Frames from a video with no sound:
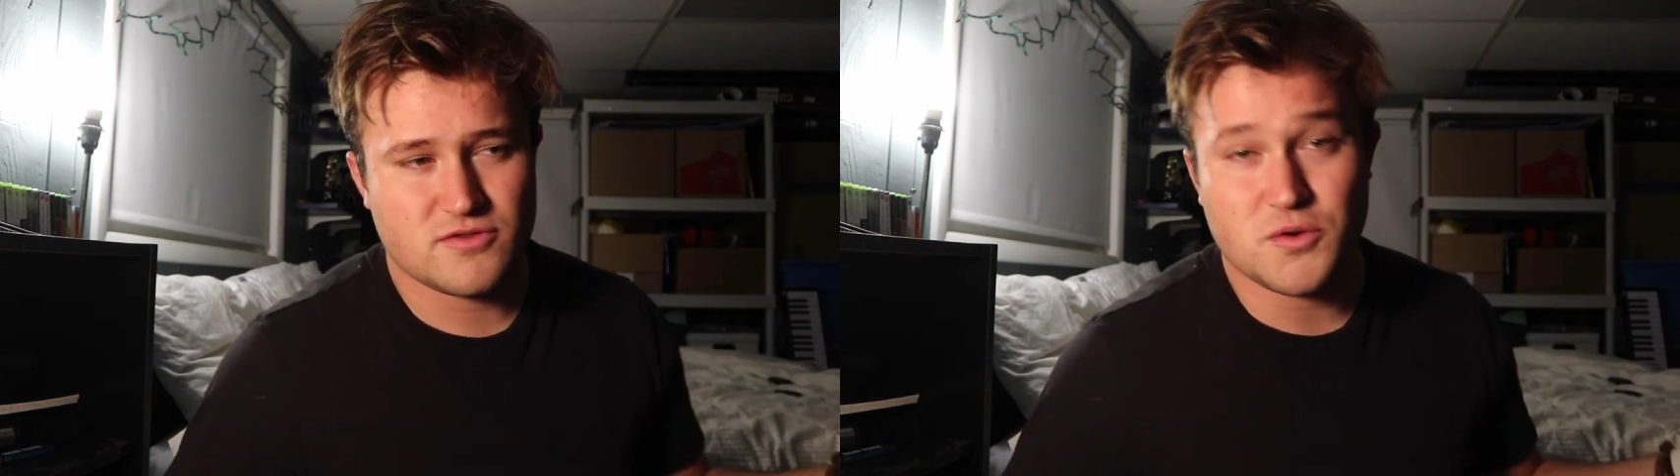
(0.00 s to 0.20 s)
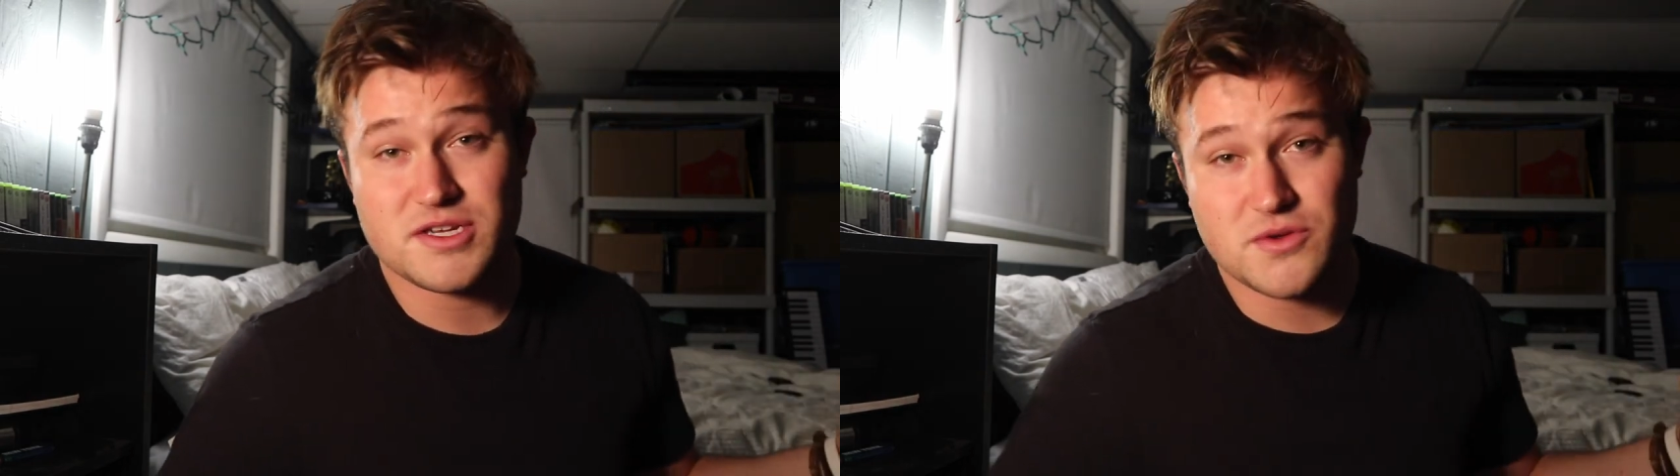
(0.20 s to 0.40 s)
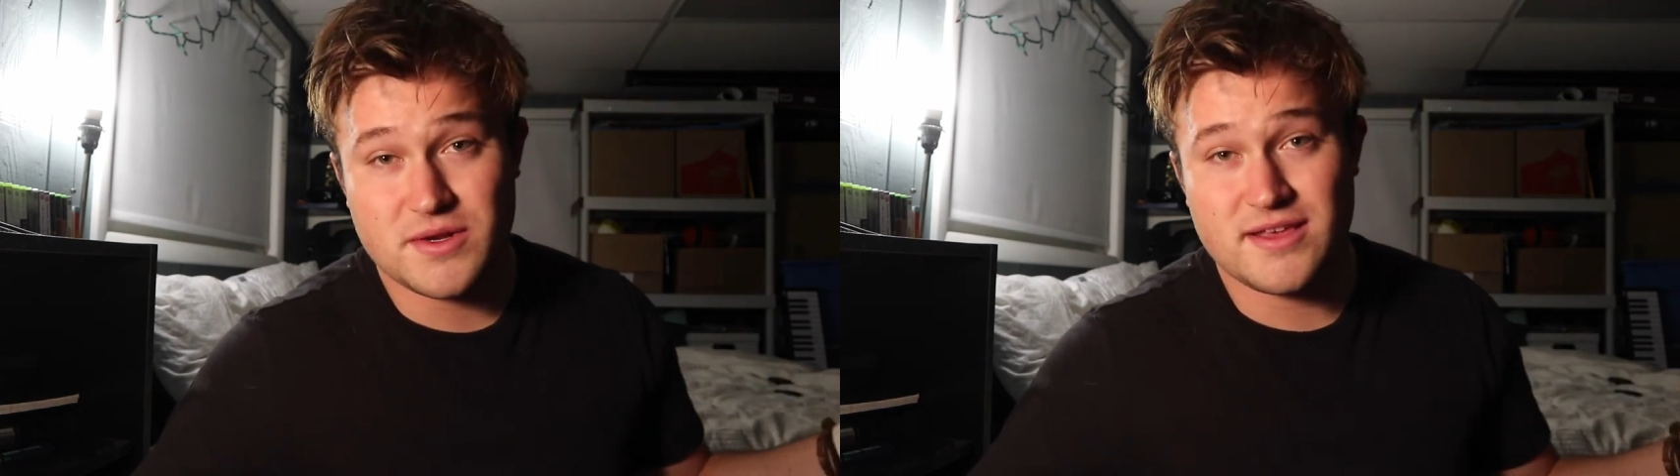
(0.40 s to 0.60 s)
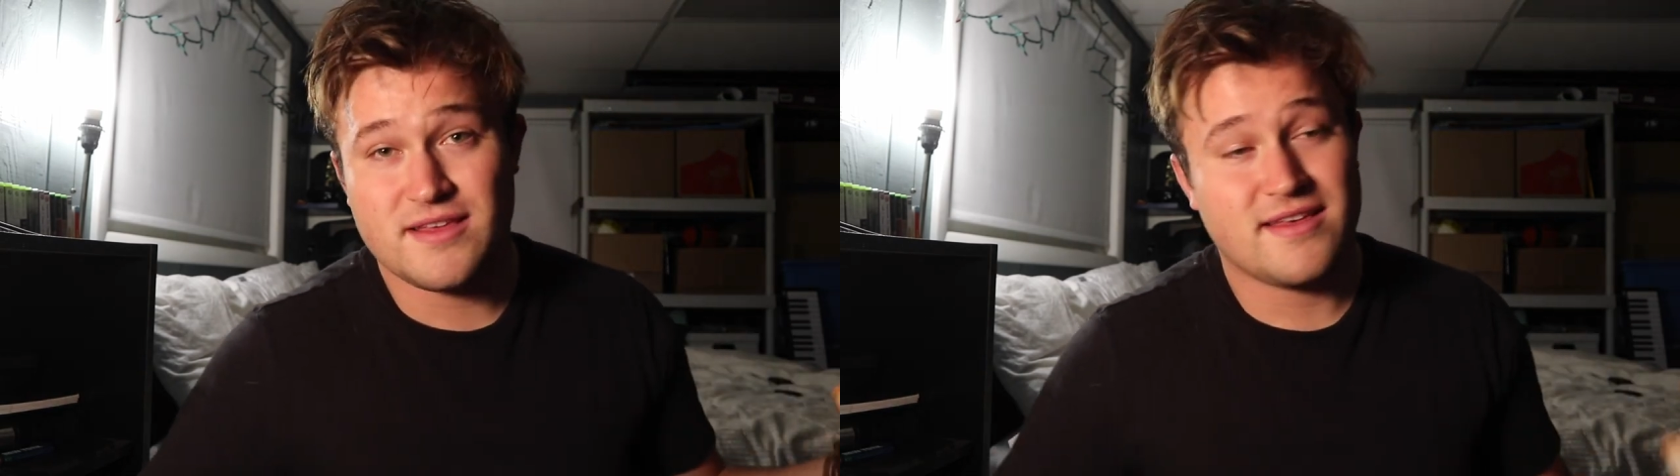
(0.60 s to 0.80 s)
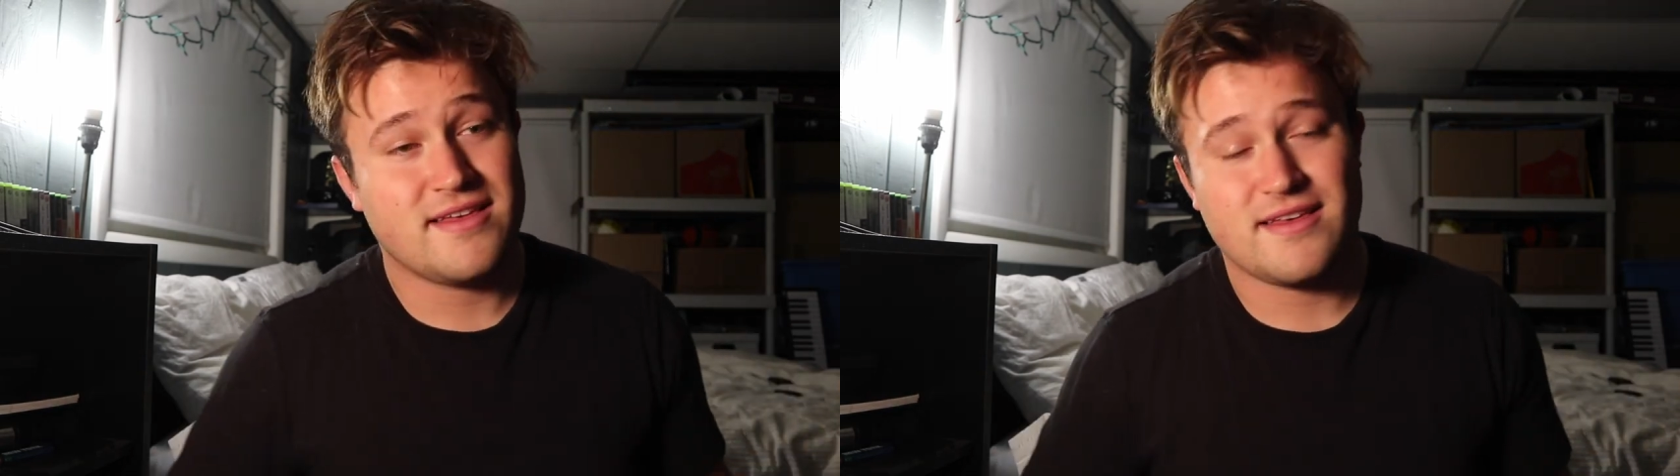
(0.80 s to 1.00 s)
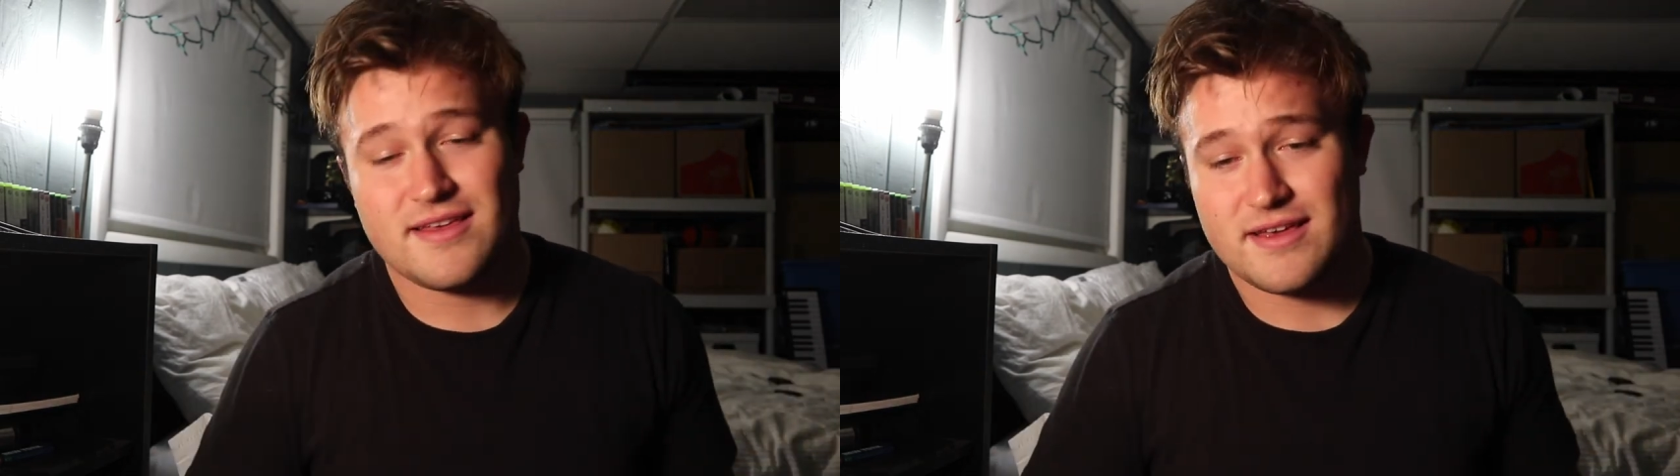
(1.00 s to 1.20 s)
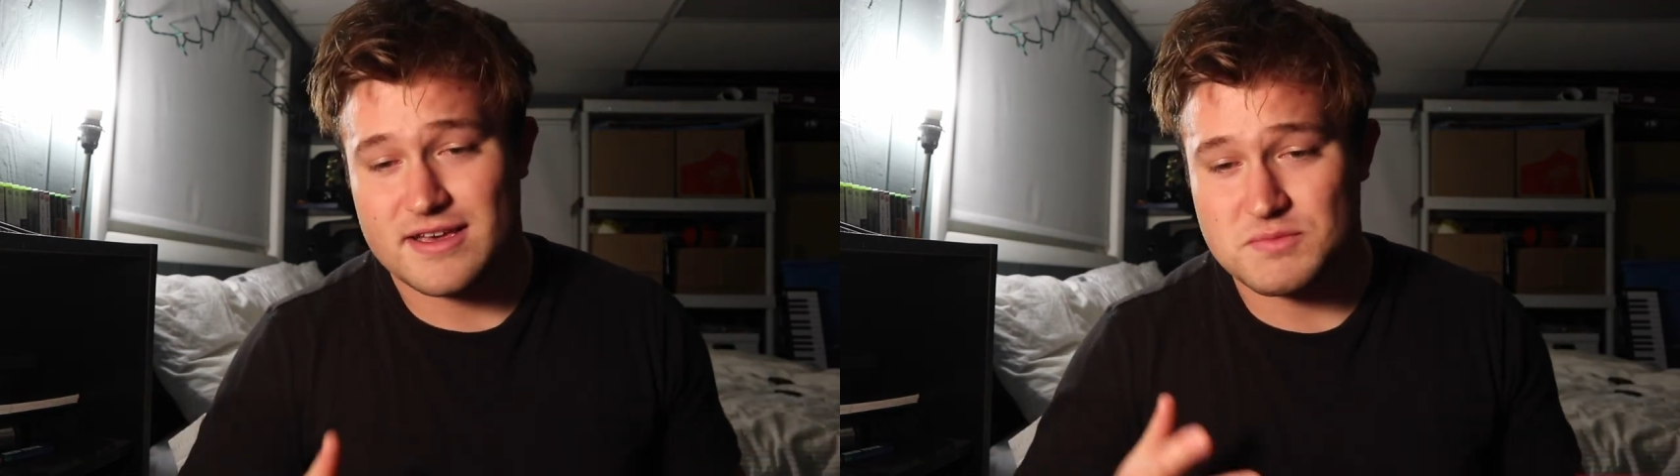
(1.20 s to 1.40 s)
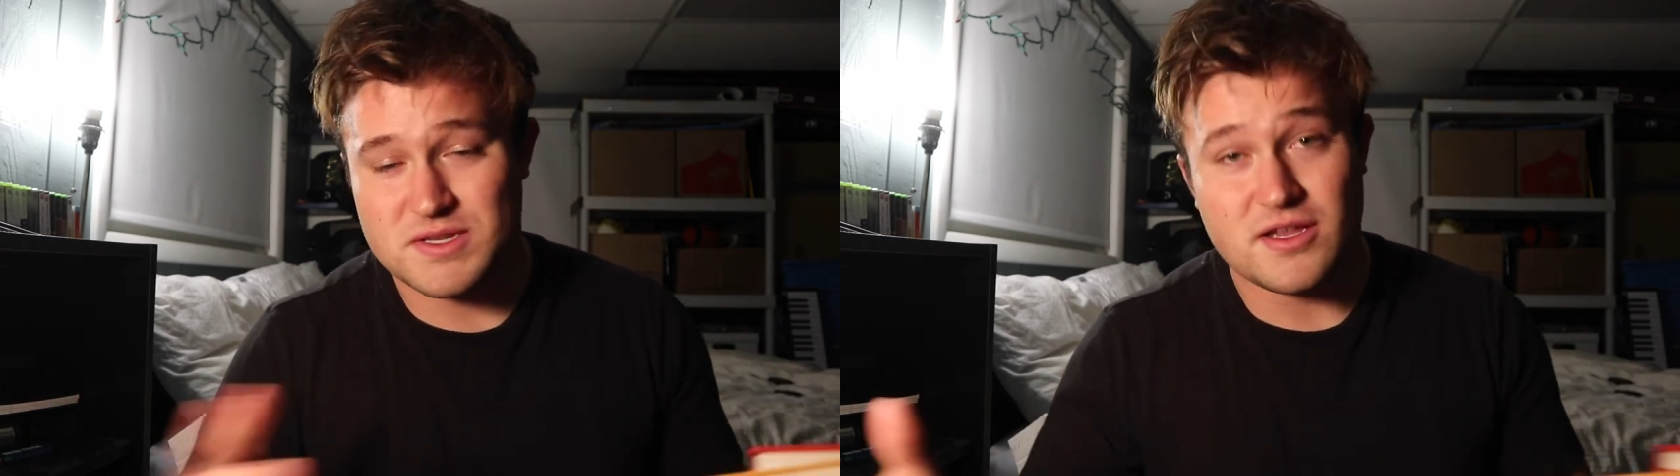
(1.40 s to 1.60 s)
2020
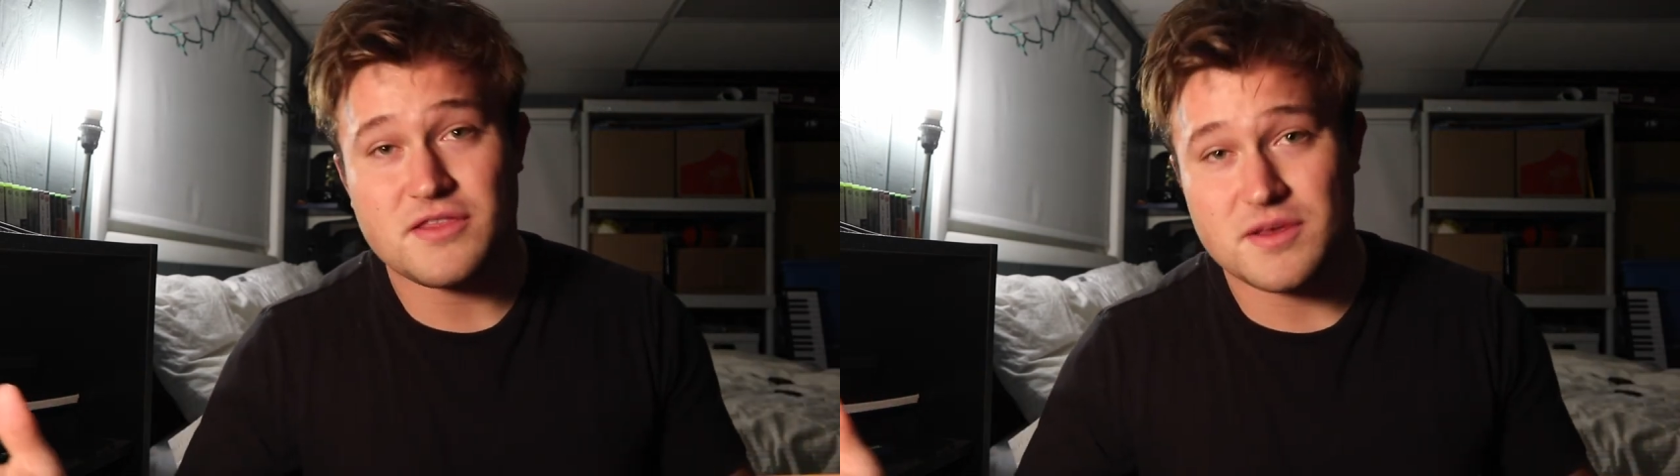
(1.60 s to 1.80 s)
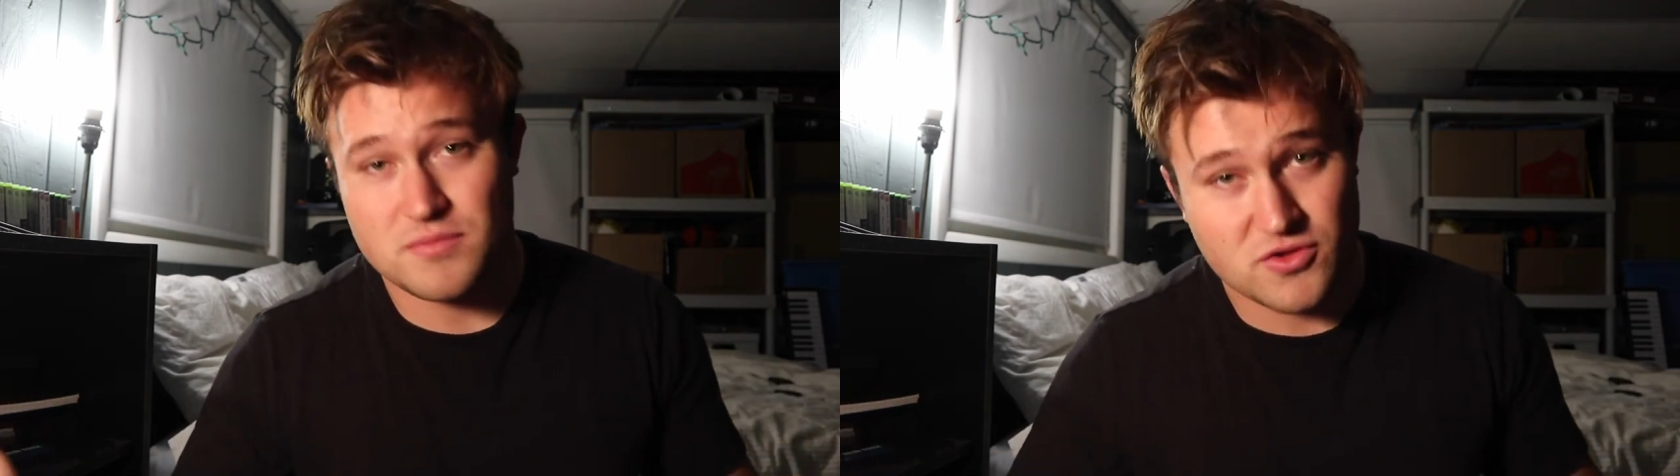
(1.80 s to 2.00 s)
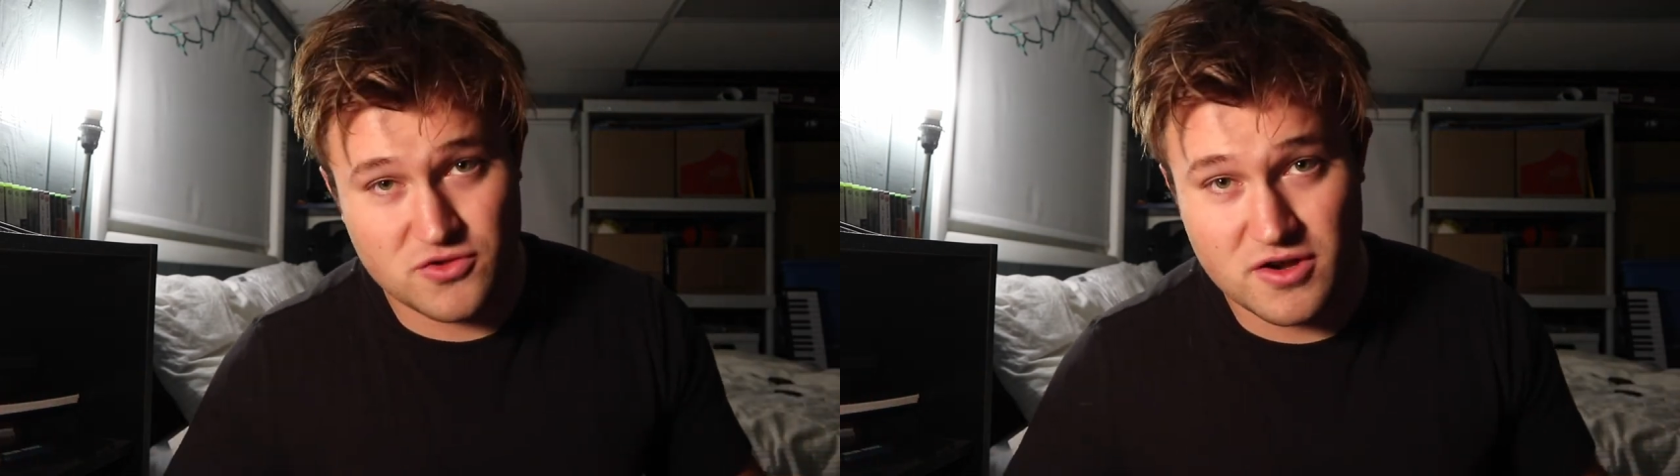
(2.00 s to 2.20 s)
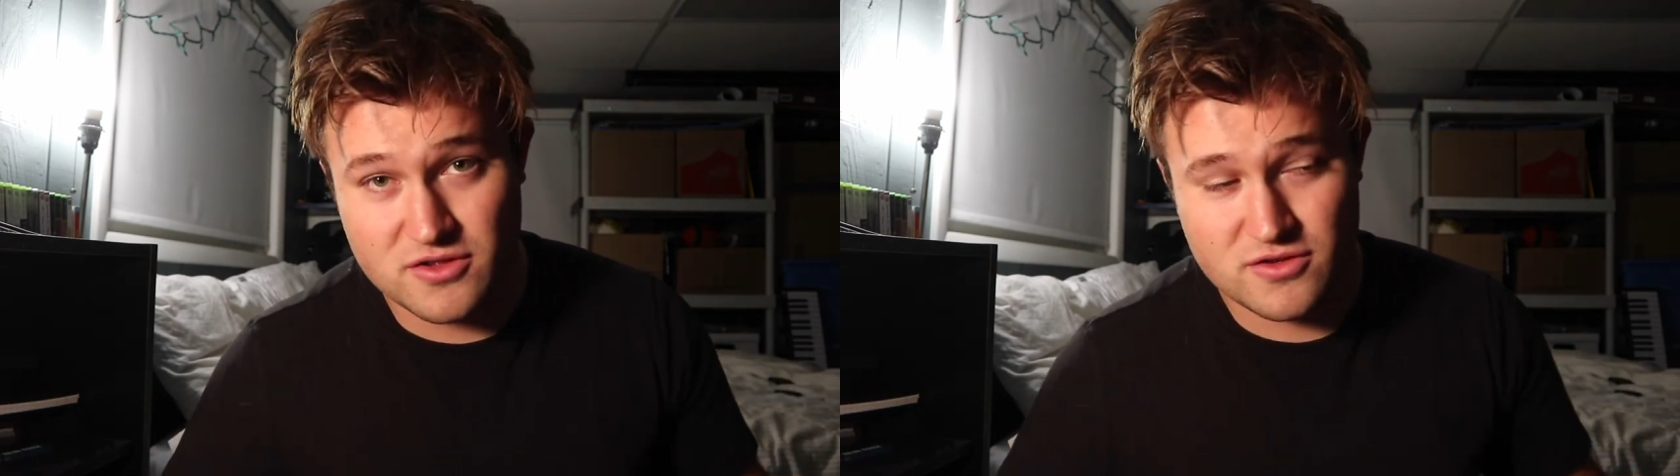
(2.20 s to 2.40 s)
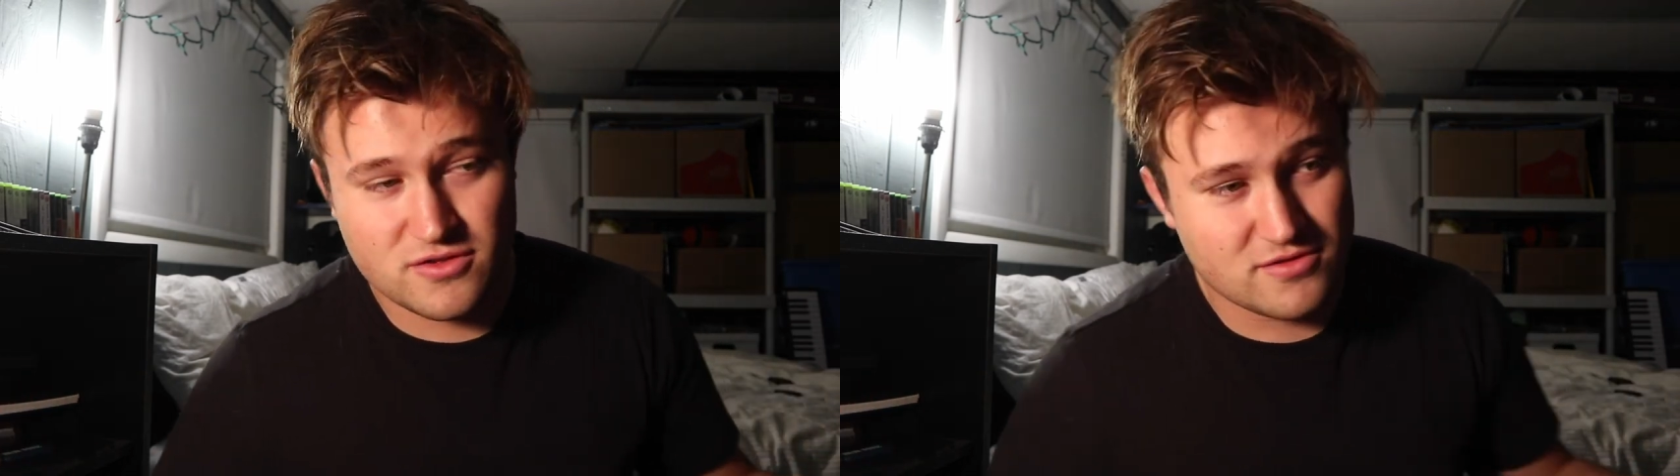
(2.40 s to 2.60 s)
has been nothing but strange.